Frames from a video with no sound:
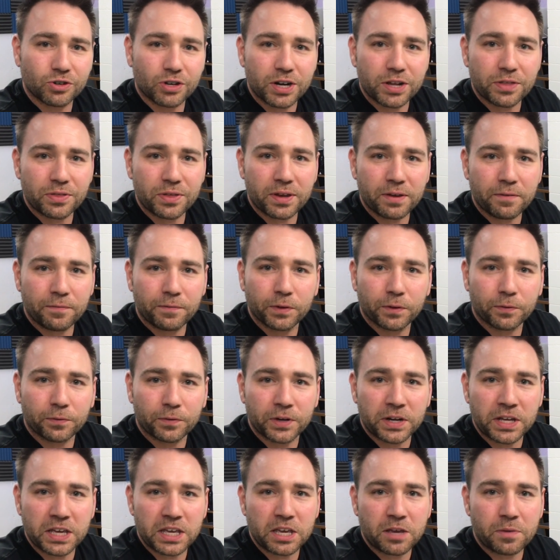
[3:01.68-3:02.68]
or anything, feel
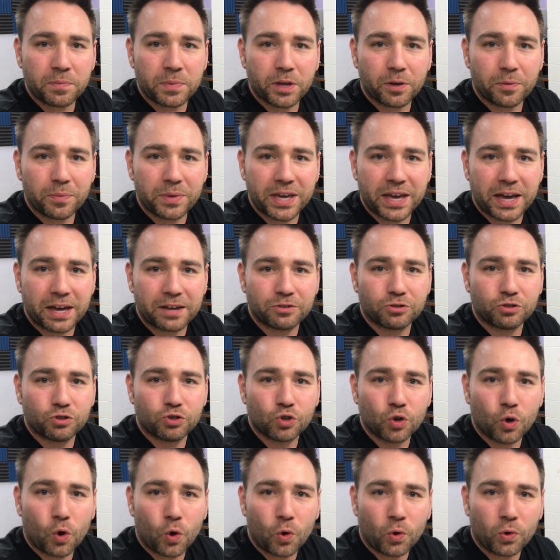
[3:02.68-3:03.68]
free to email me at
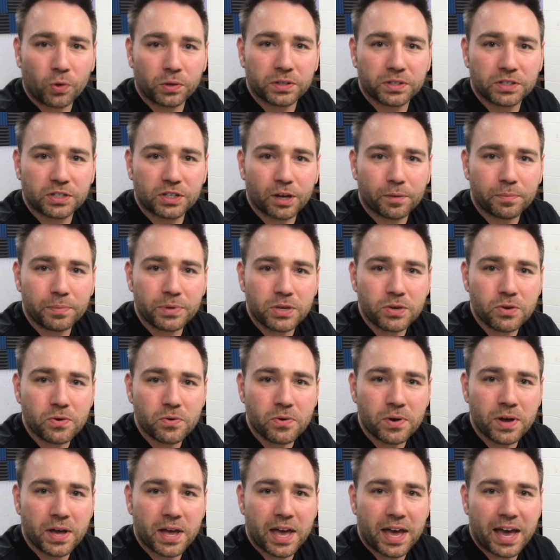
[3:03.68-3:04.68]

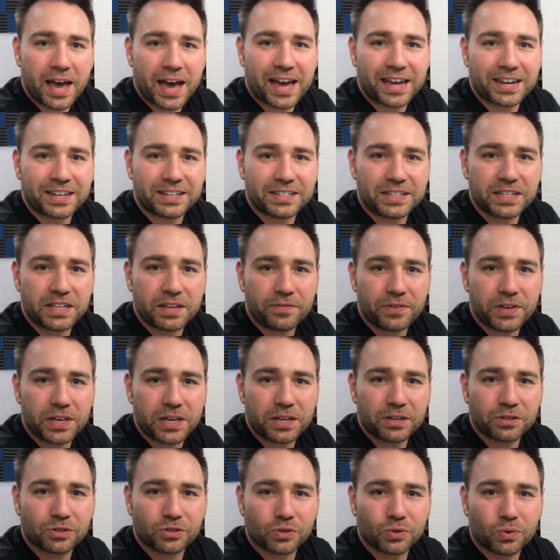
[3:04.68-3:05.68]
joelw at
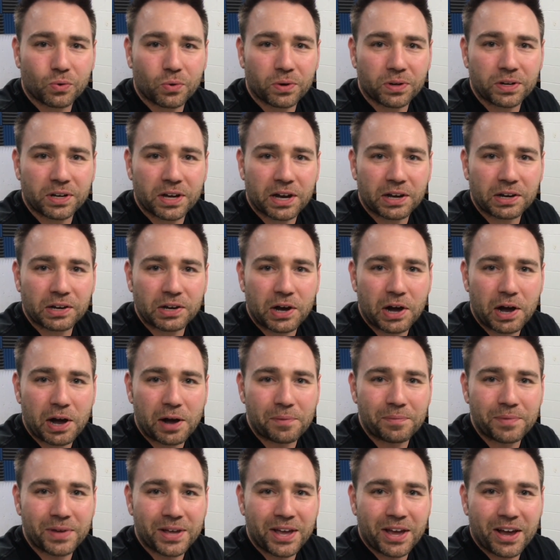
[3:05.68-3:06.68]

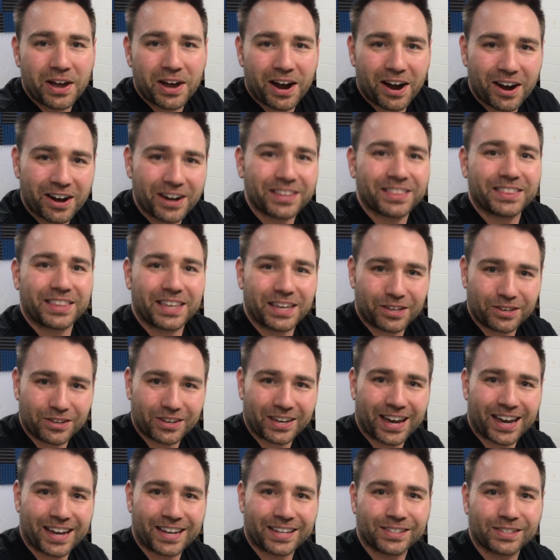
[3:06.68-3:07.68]
dvestore.com. All right, thank
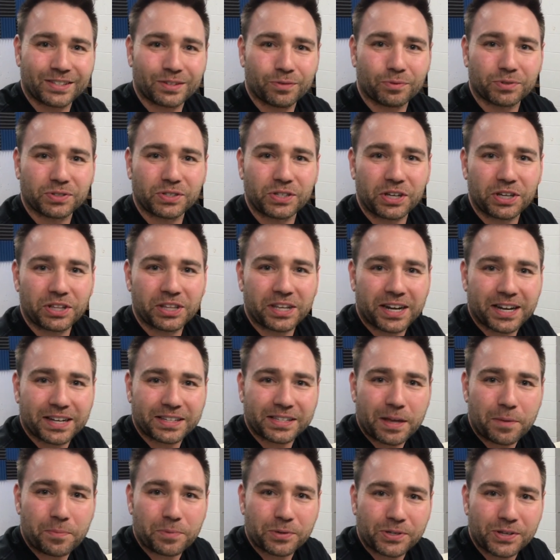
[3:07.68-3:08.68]
you guys. We'll see you on the
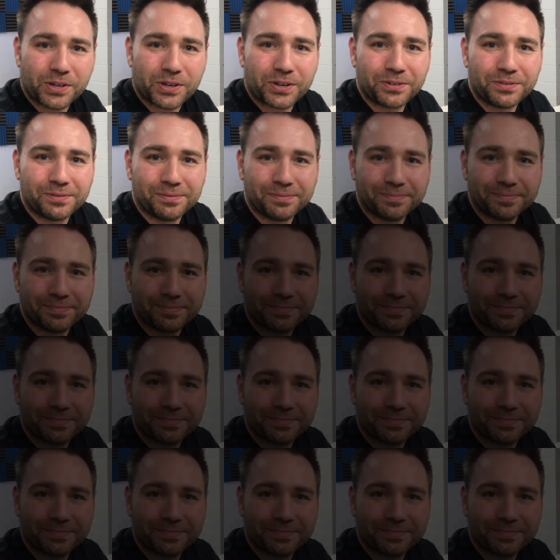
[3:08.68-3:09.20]
next episode.